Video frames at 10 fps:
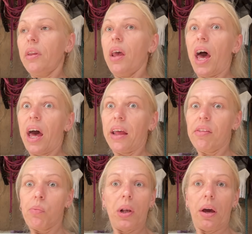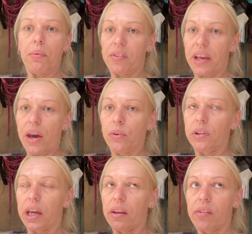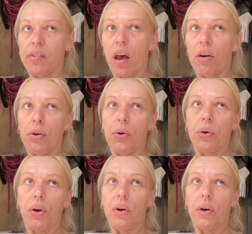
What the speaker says: And Willow was gelding, so